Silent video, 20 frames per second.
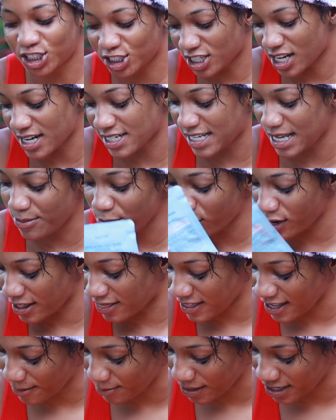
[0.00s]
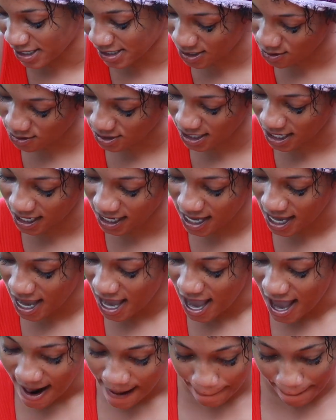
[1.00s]
this on Temu, I think, because I was like,
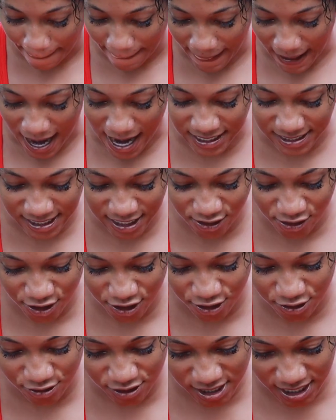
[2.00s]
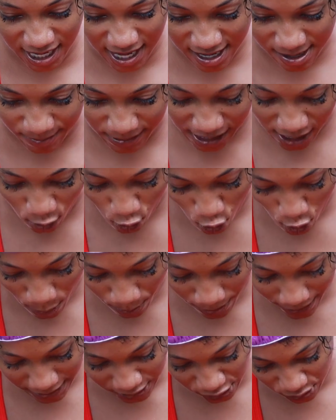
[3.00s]
I seen her using it, and I'm like, oh, I
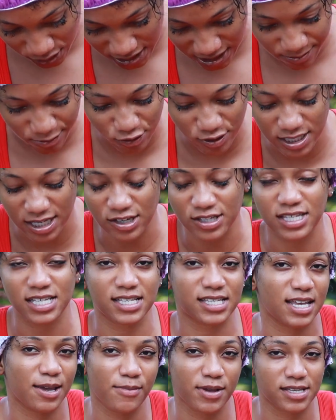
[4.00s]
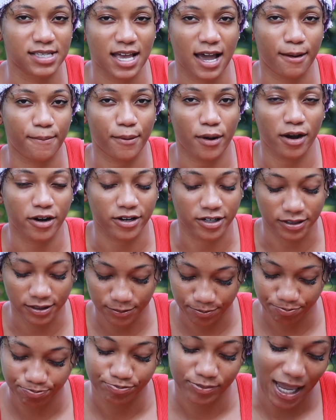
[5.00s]
bet you Temu sells the same exact product.
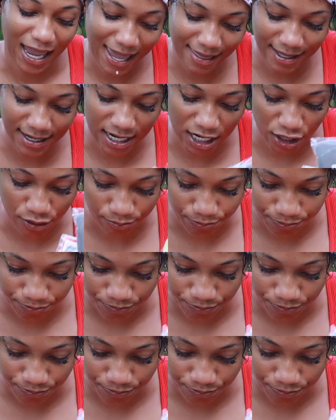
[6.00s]
And they did.